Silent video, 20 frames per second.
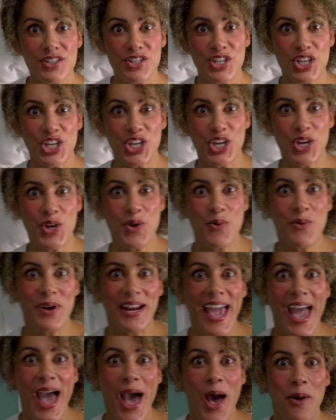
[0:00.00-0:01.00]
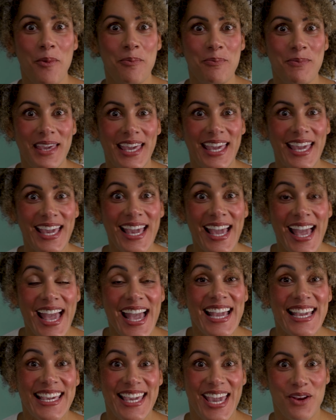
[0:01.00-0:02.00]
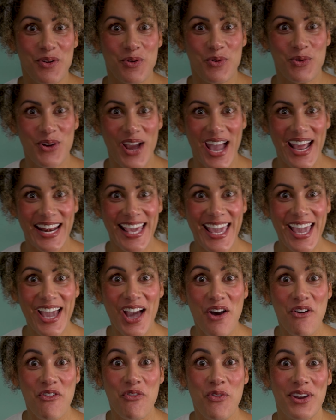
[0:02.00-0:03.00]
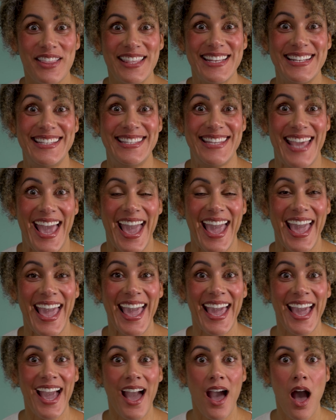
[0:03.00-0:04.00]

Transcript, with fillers: Do you want to help me get ready for the day?